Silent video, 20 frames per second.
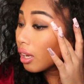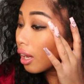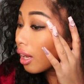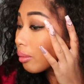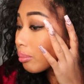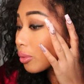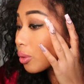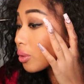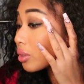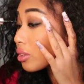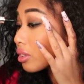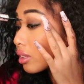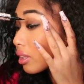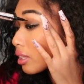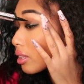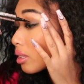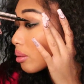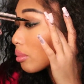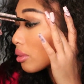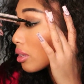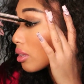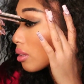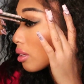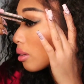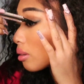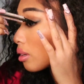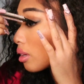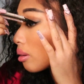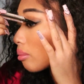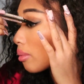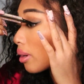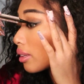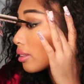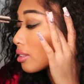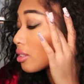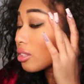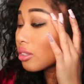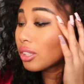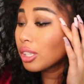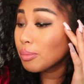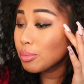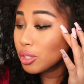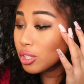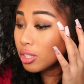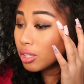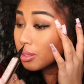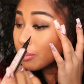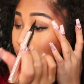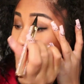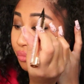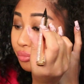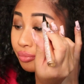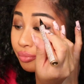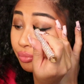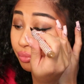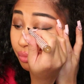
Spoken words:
I'm going to link them in my description.